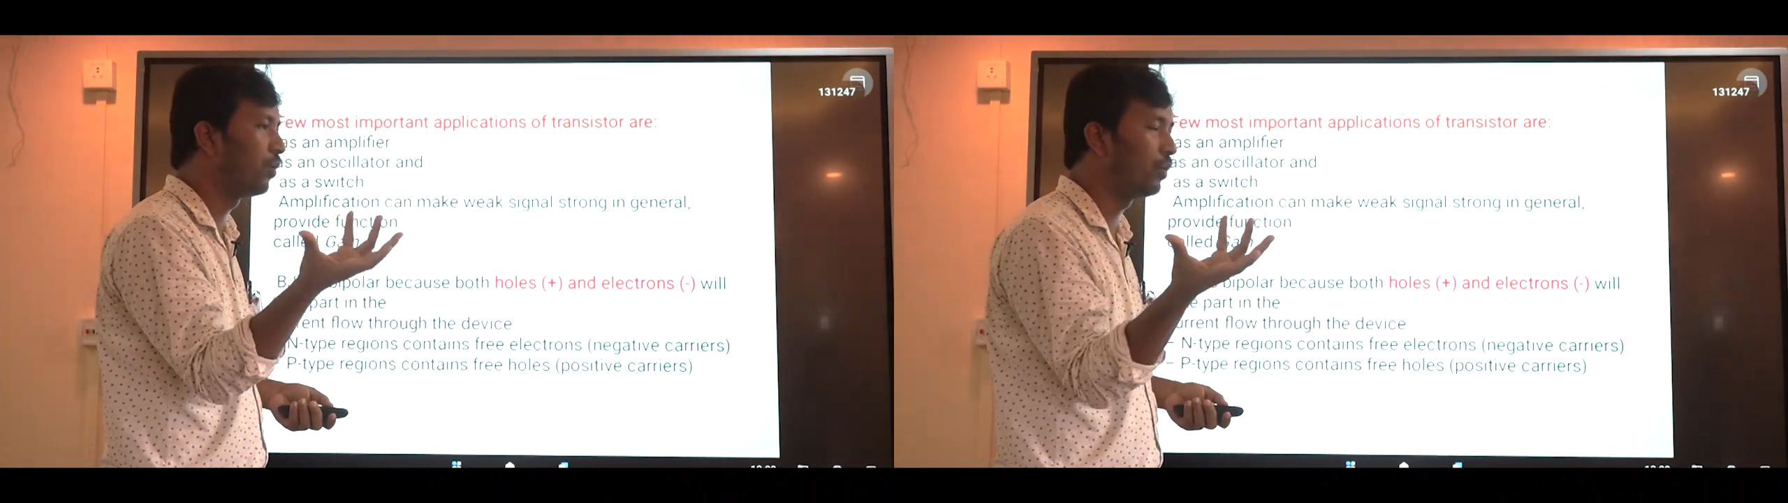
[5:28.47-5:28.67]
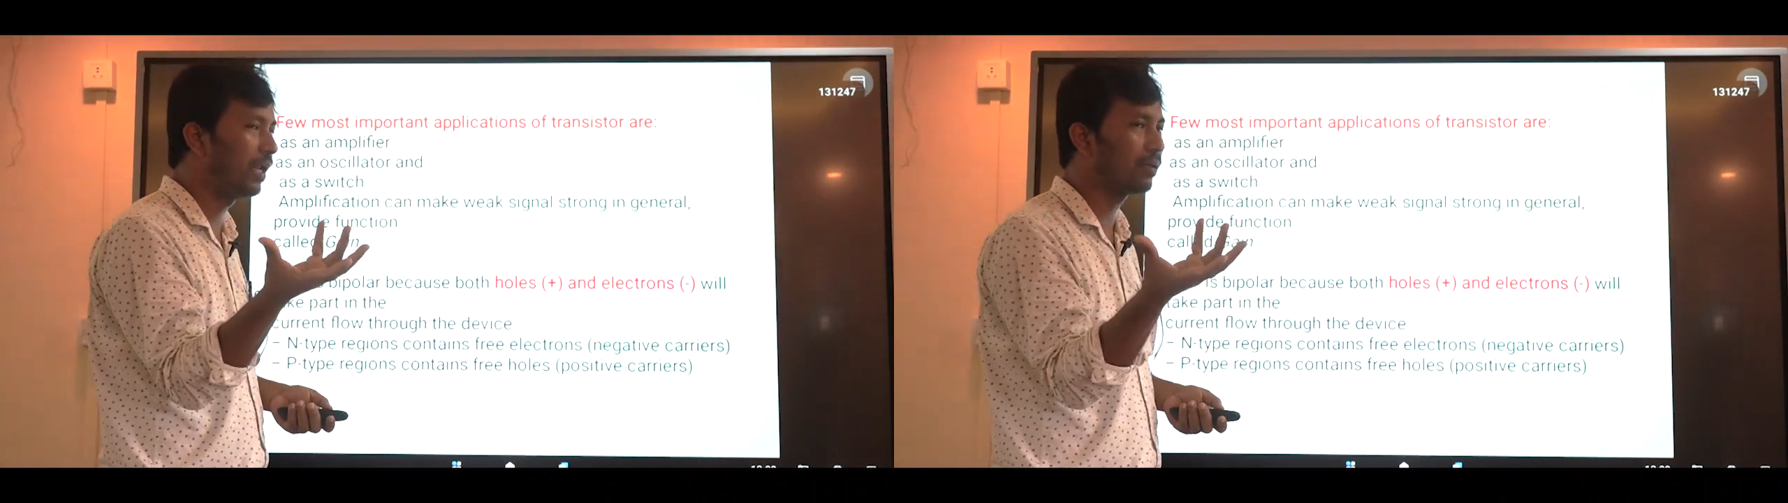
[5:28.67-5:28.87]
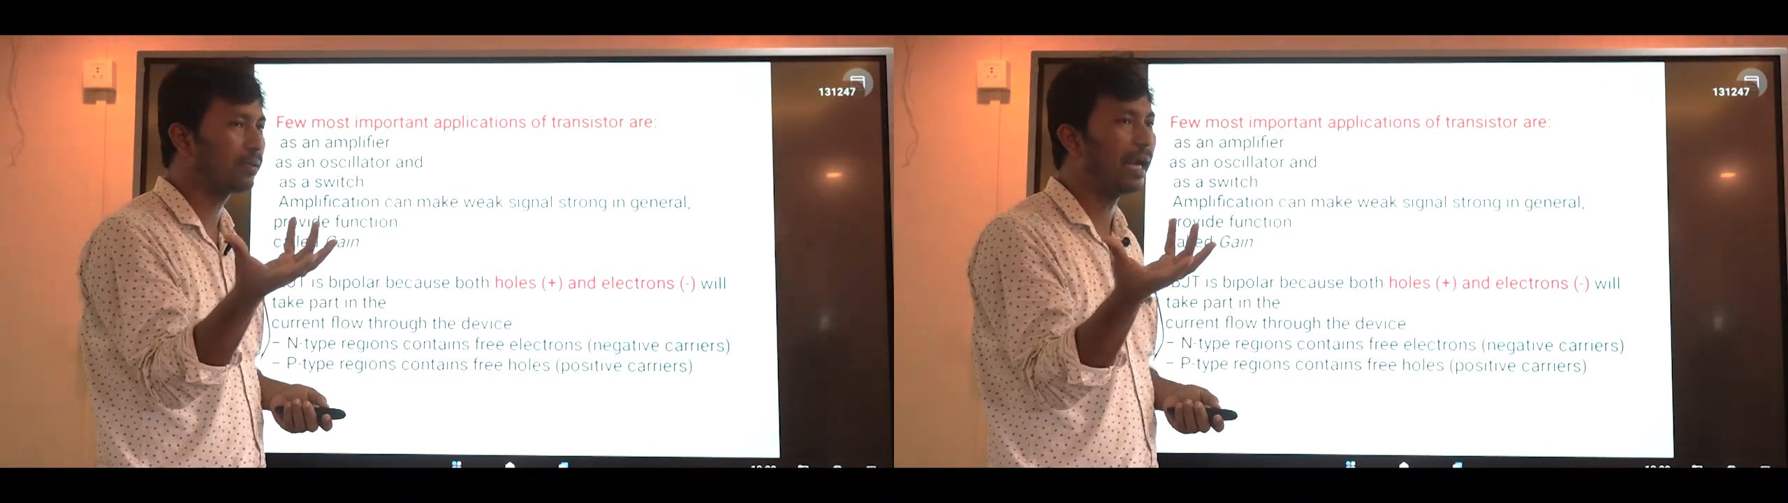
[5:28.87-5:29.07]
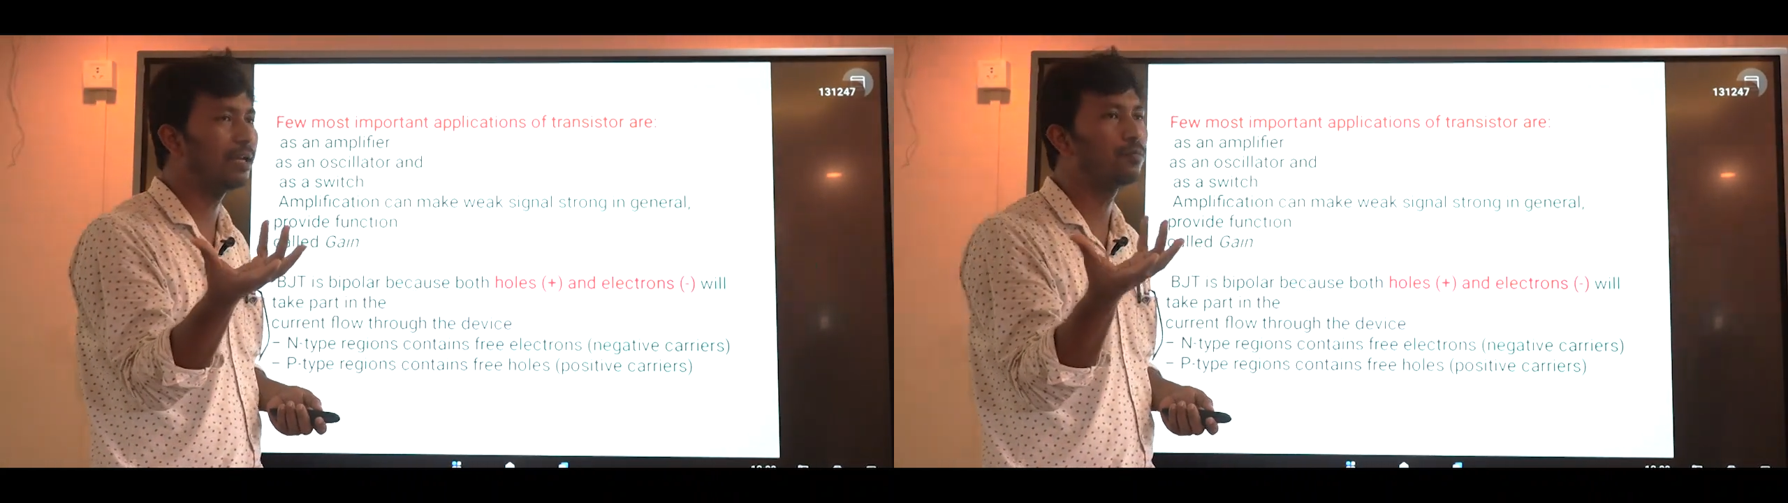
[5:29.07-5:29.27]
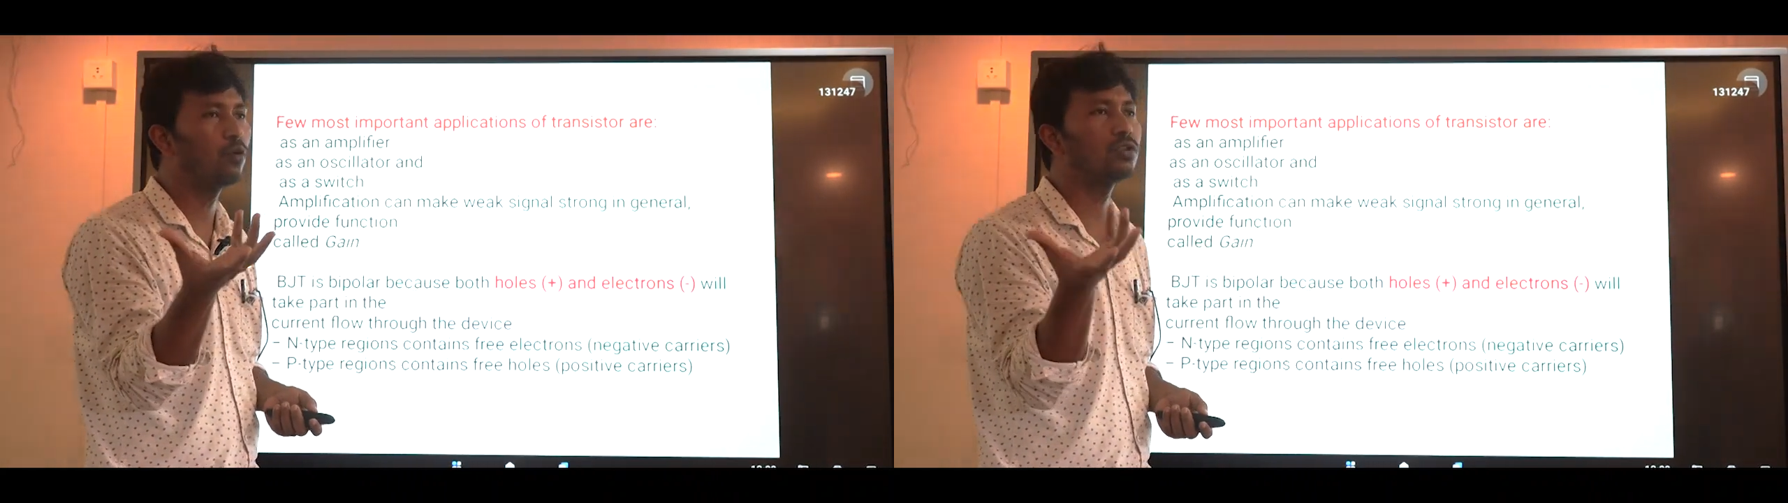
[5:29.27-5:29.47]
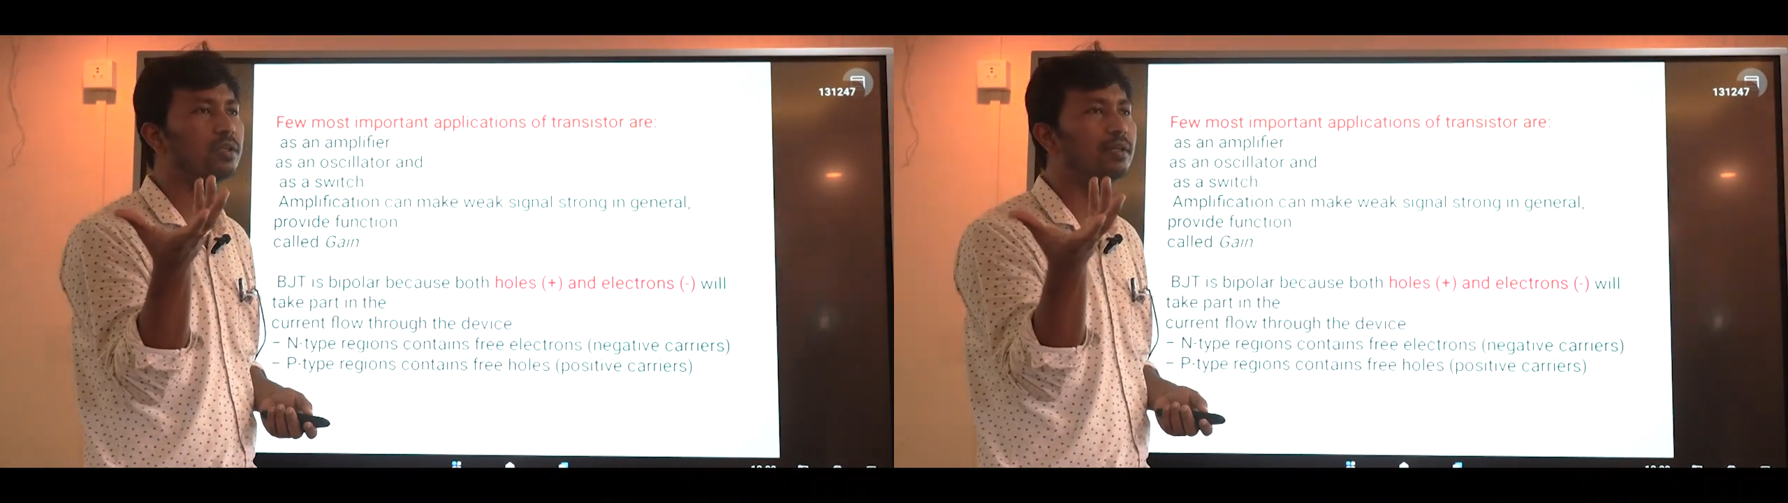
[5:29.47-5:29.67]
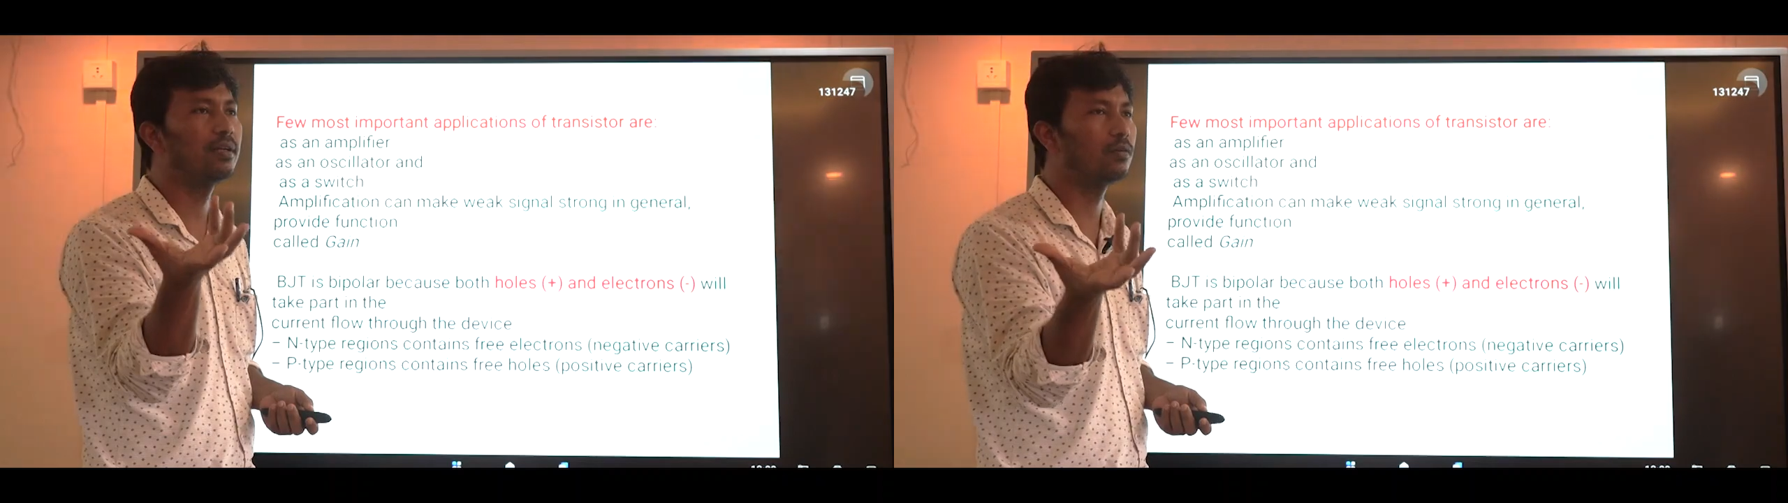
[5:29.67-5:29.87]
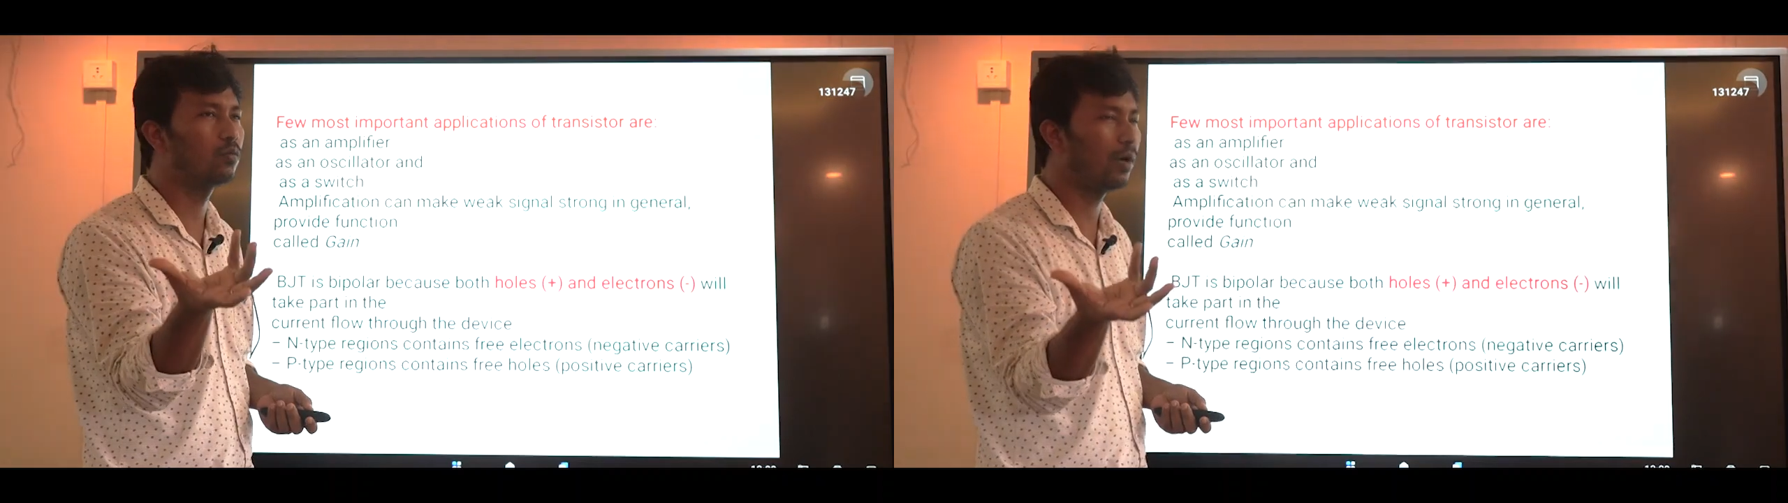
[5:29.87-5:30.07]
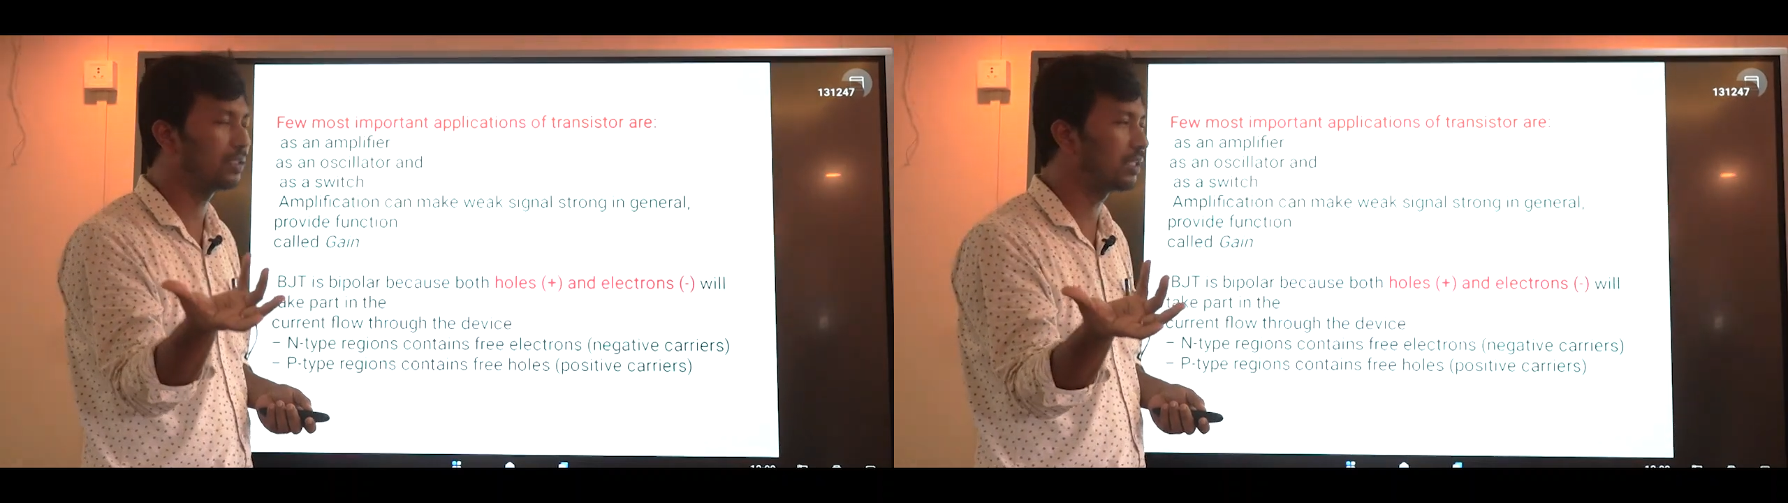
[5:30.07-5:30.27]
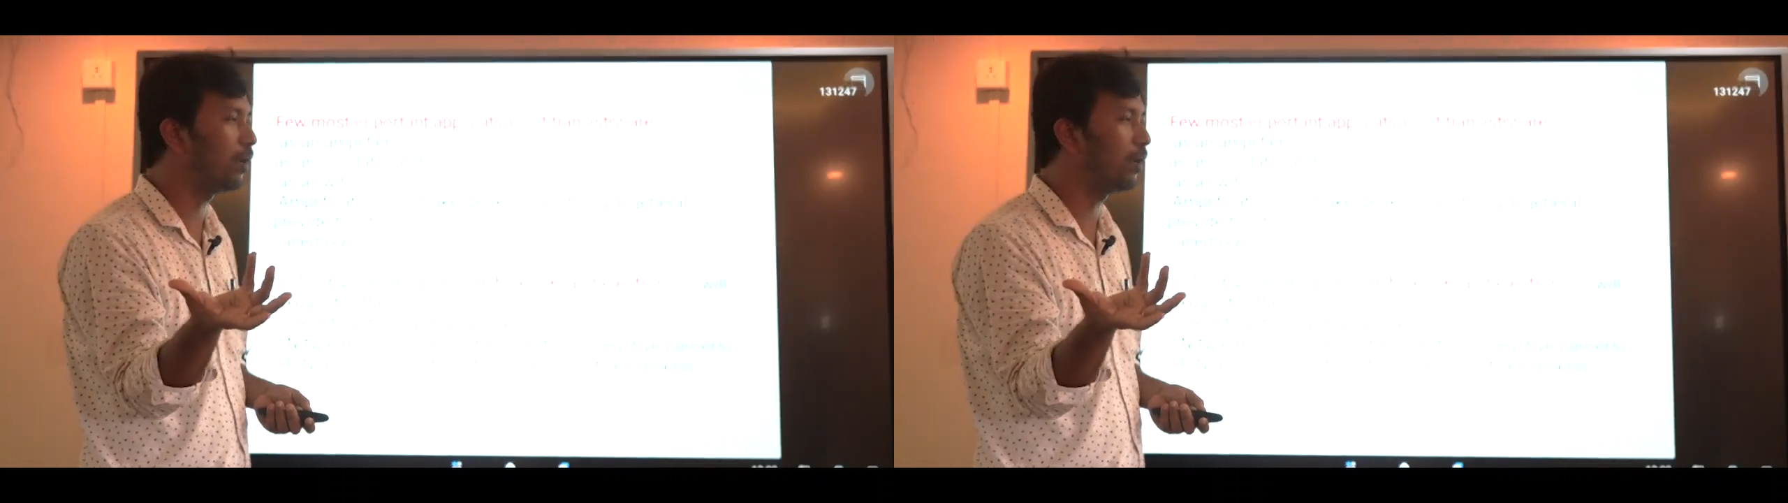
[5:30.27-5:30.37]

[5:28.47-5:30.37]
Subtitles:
Current flows towards